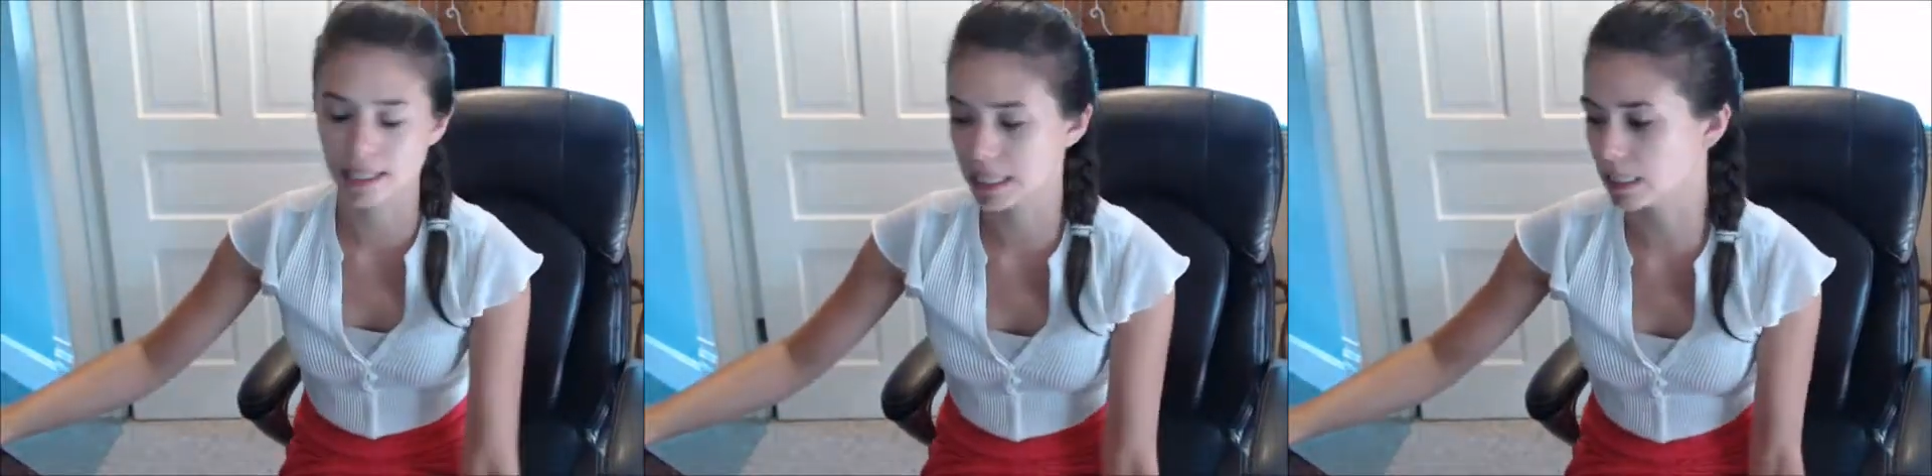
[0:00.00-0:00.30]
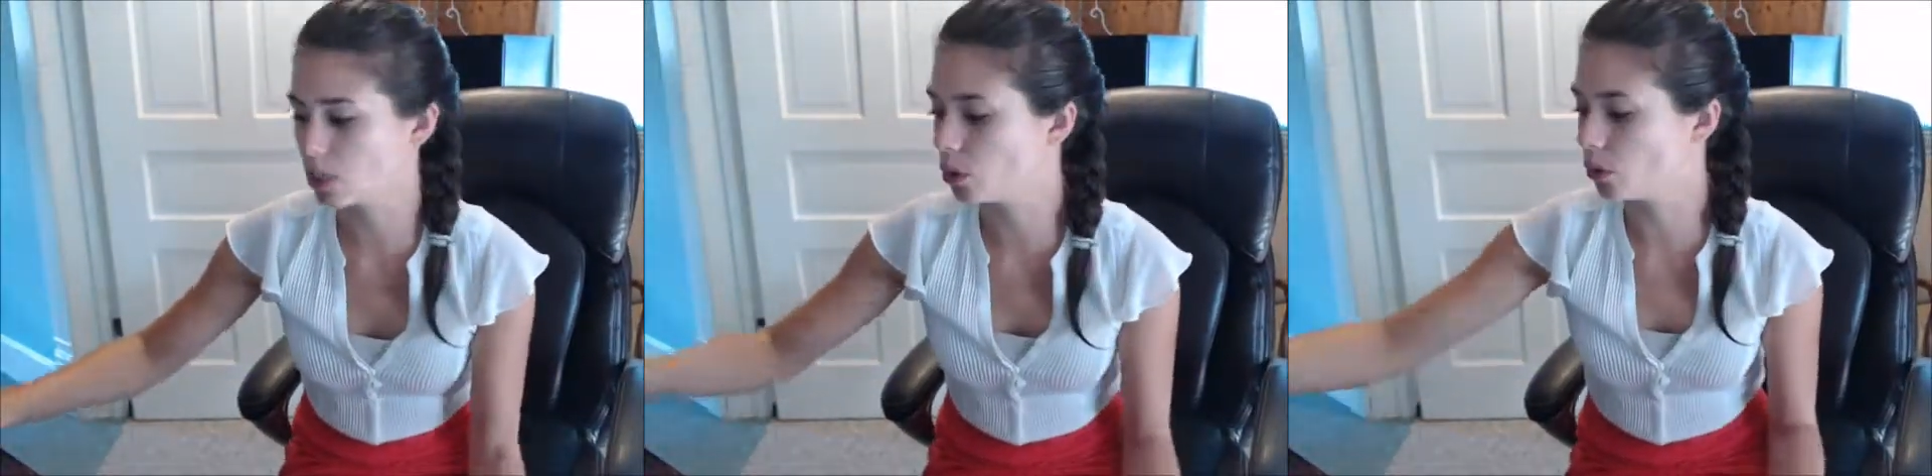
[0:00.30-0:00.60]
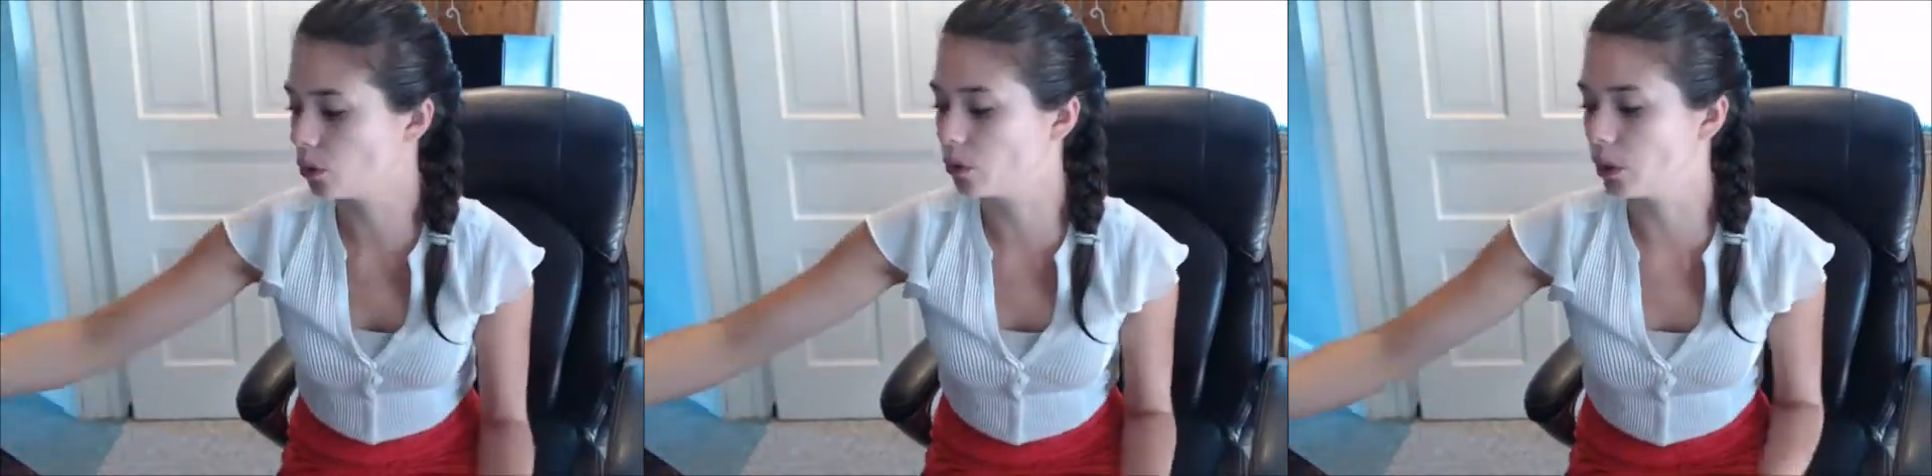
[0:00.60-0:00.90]
and
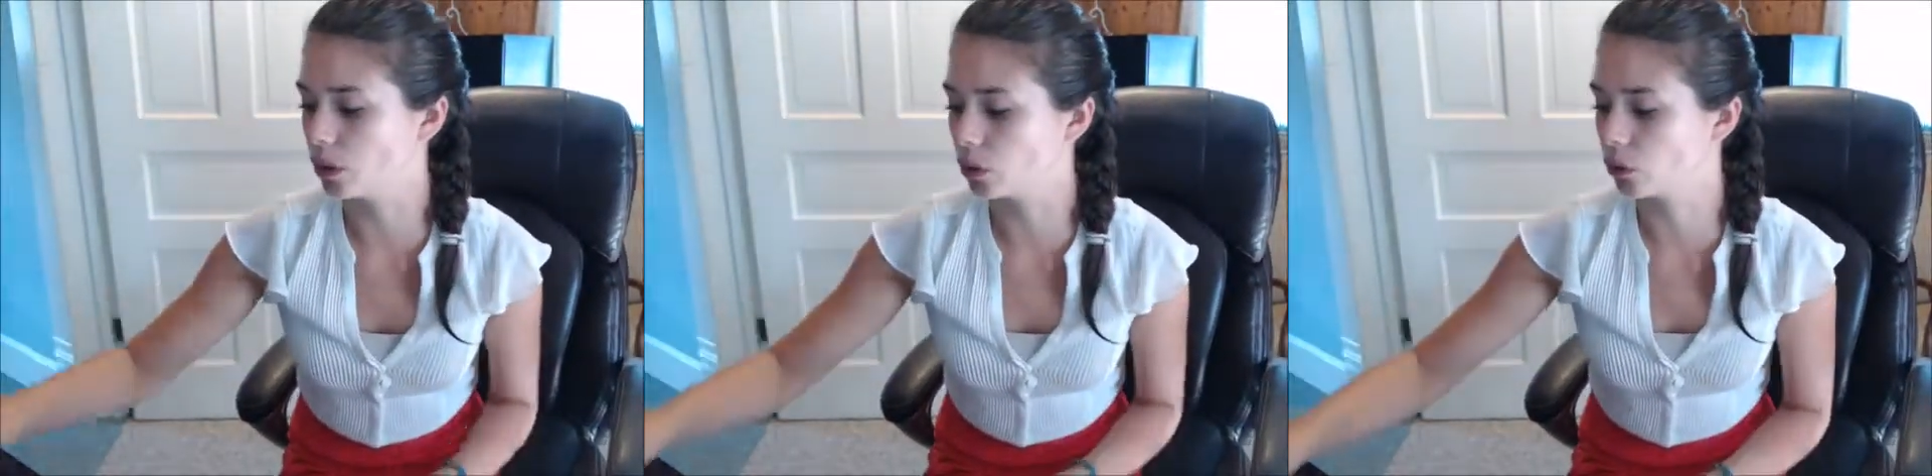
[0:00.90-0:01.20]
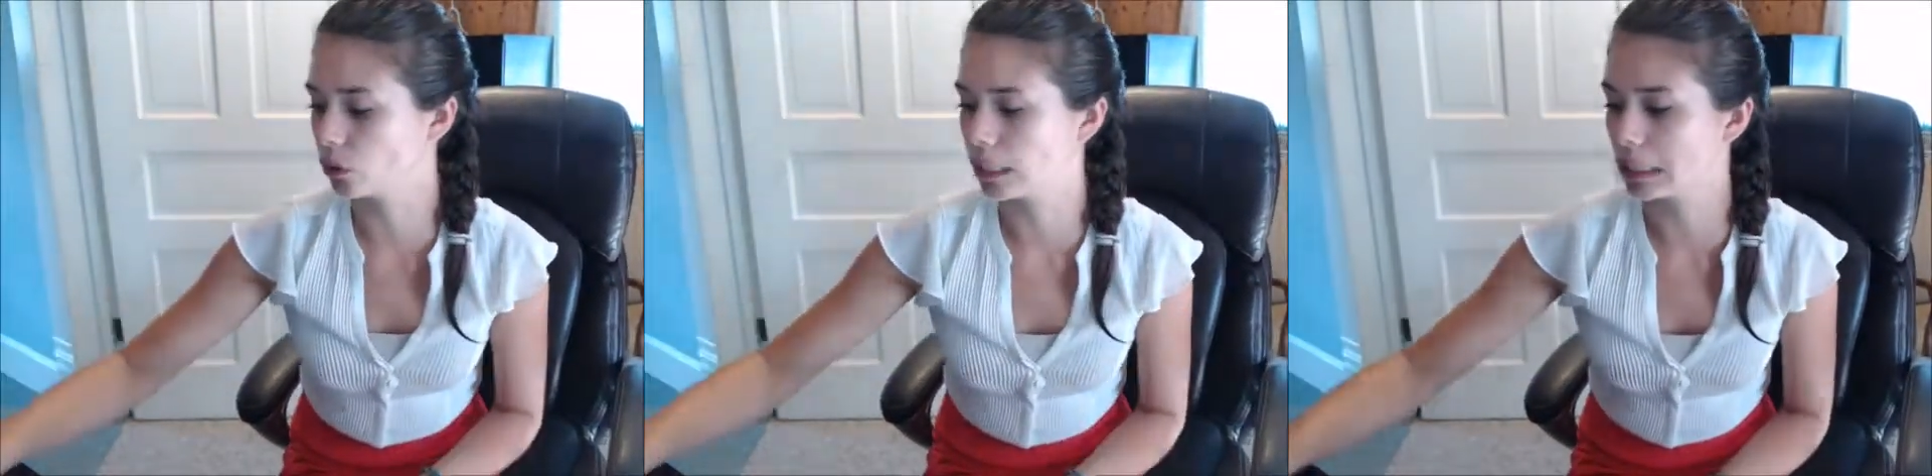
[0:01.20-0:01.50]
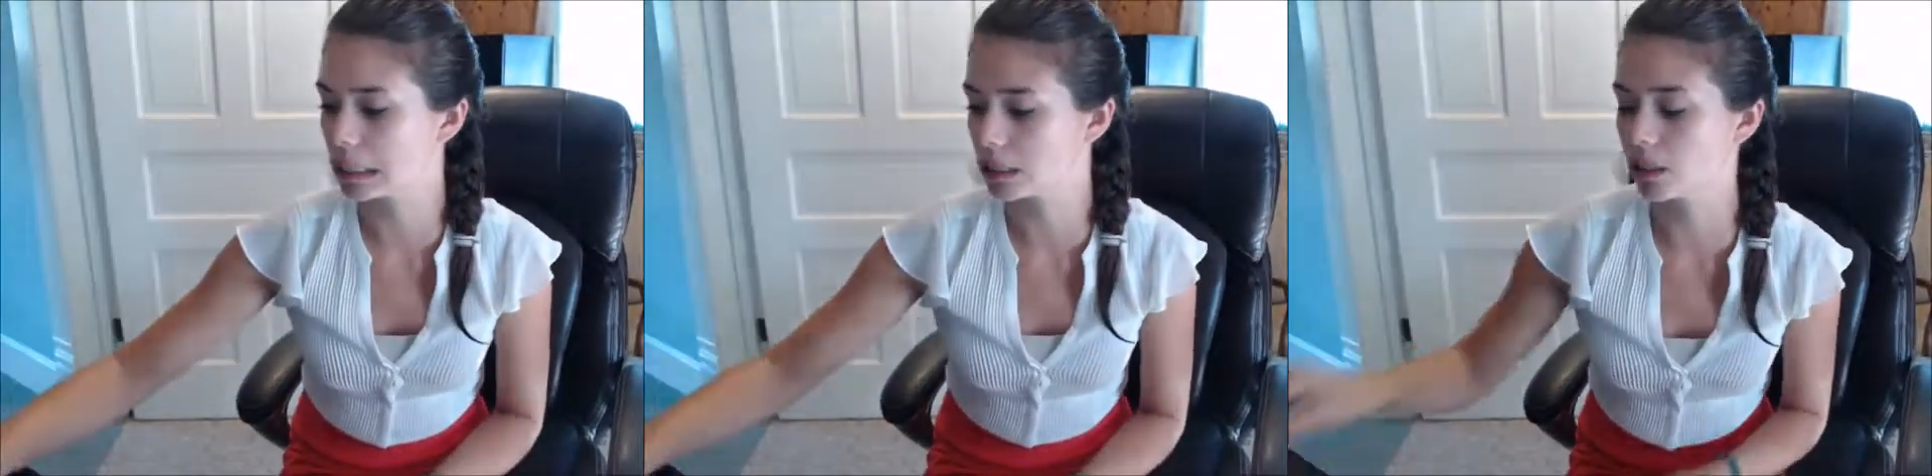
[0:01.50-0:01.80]
to increase